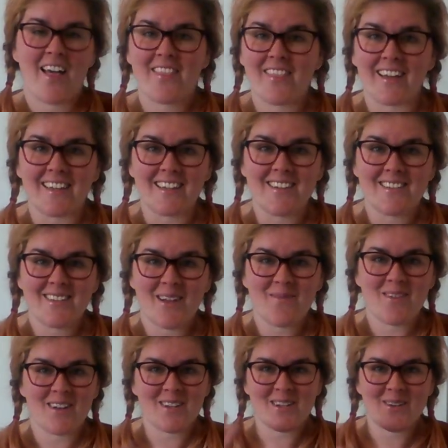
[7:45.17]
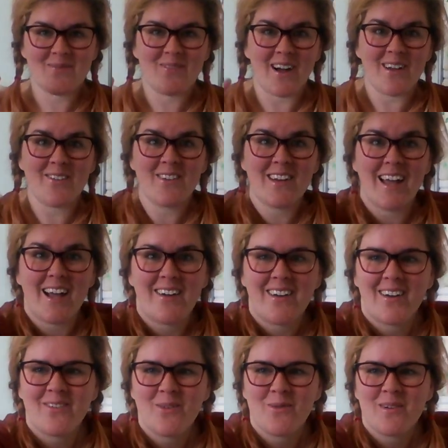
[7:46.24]
Thank you so much. Bye for now.
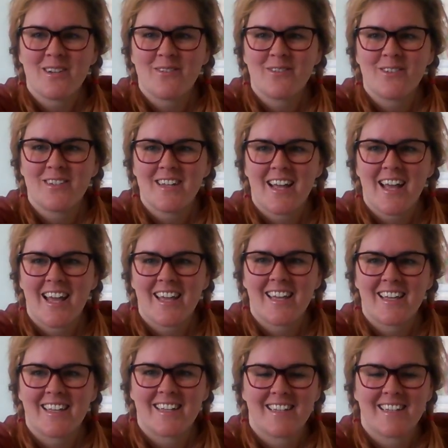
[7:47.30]
Have a wonderful day.